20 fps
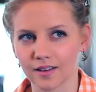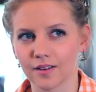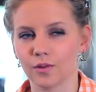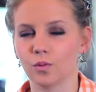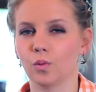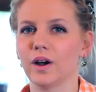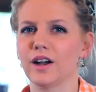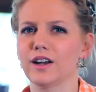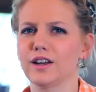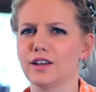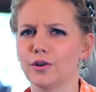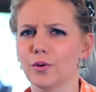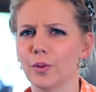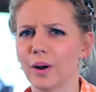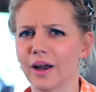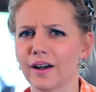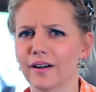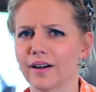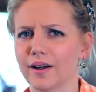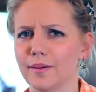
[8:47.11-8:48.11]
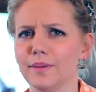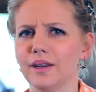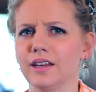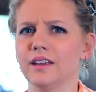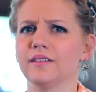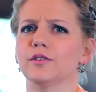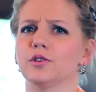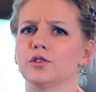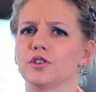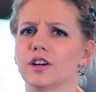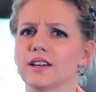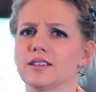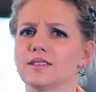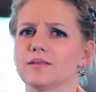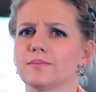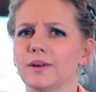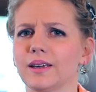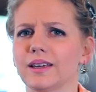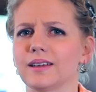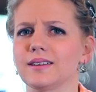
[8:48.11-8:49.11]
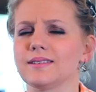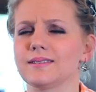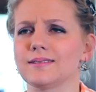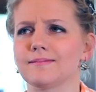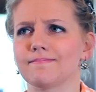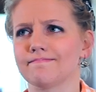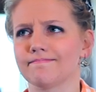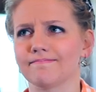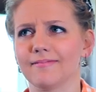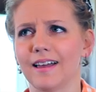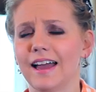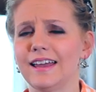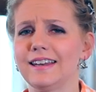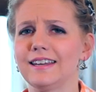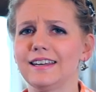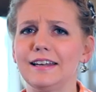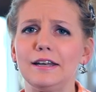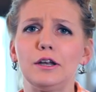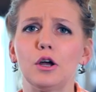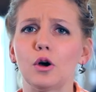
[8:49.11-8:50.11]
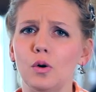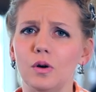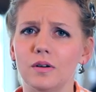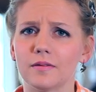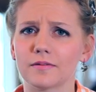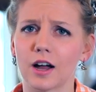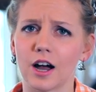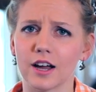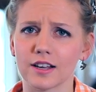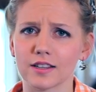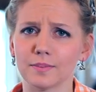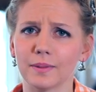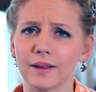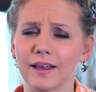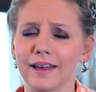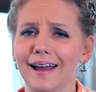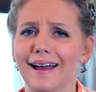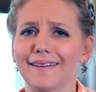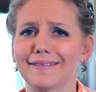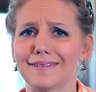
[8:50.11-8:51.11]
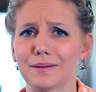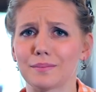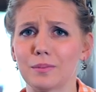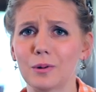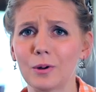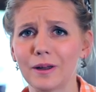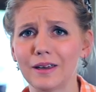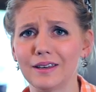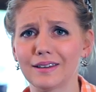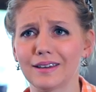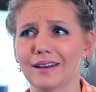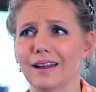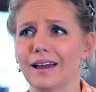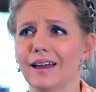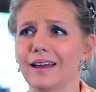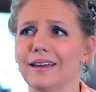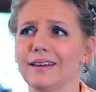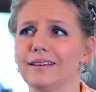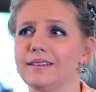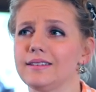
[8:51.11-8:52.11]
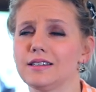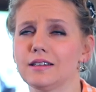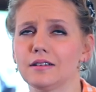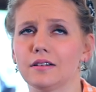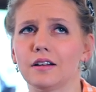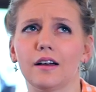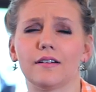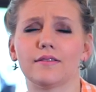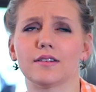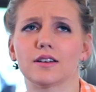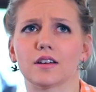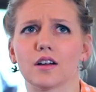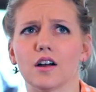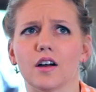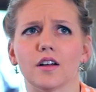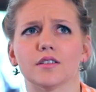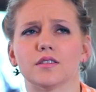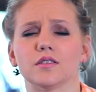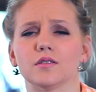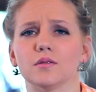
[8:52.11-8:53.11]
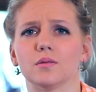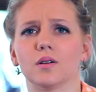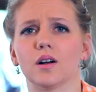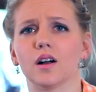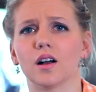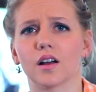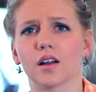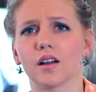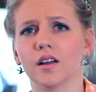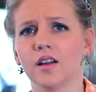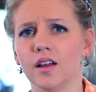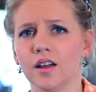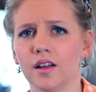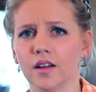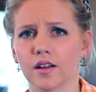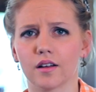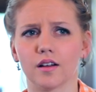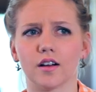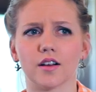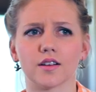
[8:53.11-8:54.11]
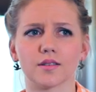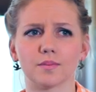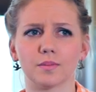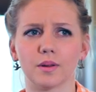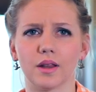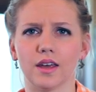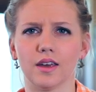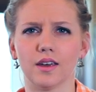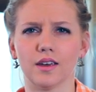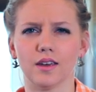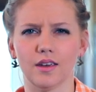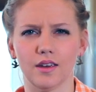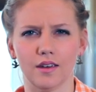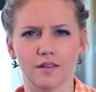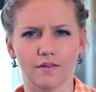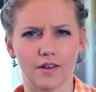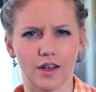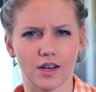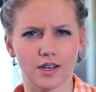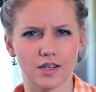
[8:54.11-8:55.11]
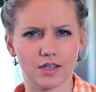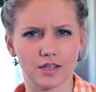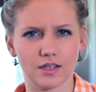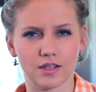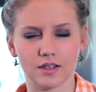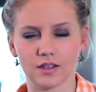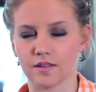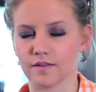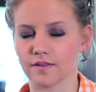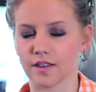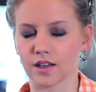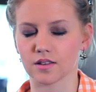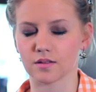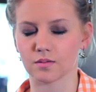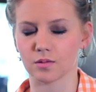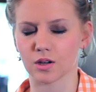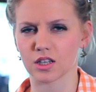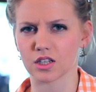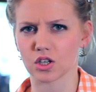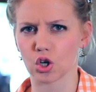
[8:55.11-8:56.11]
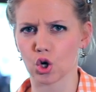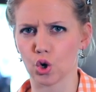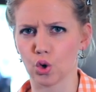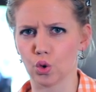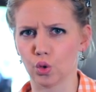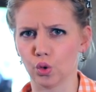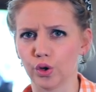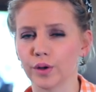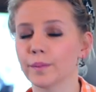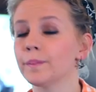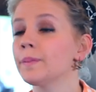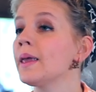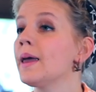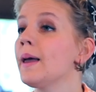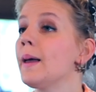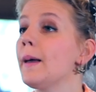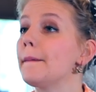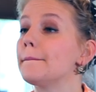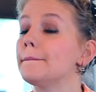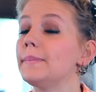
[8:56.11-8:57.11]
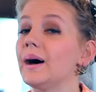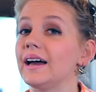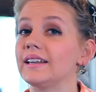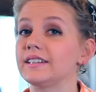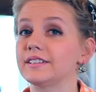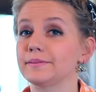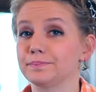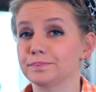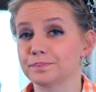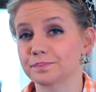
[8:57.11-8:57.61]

where do you wear a medieval dress? Because I didn't know of cosplay at that point and I still haven't gone to a cosplay event, if that's what it's called. But,